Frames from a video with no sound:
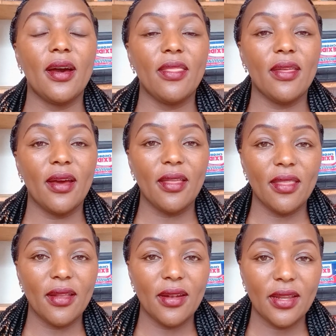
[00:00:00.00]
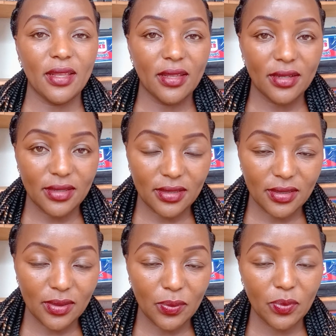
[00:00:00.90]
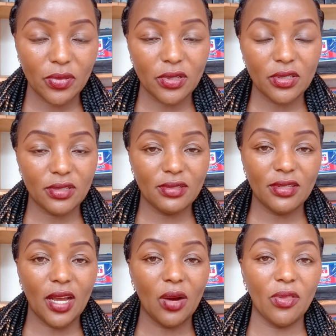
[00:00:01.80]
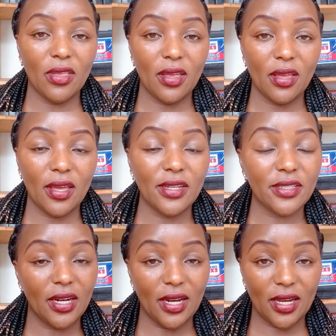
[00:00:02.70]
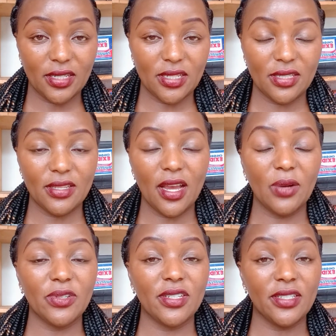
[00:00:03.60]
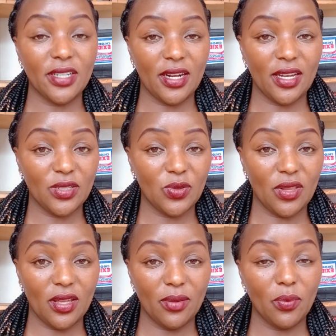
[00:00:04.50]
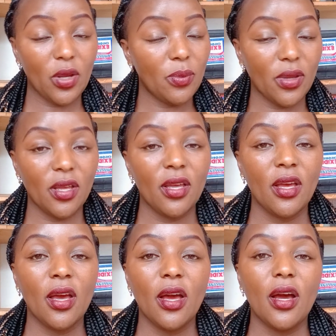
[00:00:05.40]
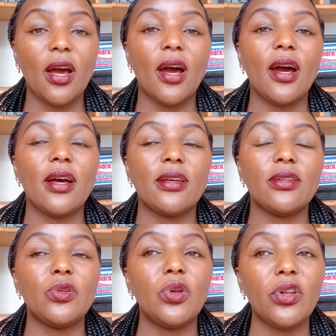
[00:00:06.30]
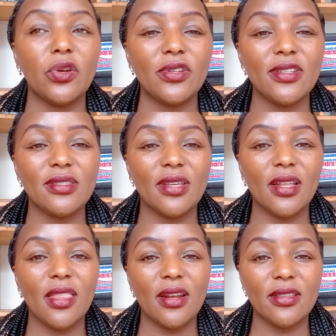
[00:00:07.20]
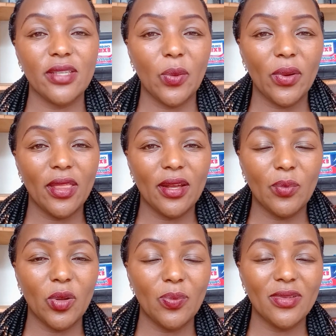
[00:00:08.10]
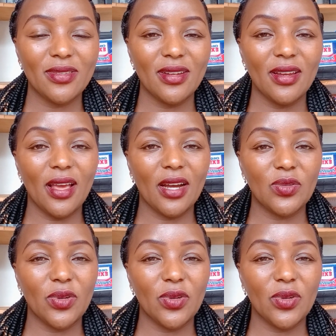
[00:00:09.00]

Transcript: The other thing, see how they interact, see how she interacts with the baby. You'll notice that there is a way that babies react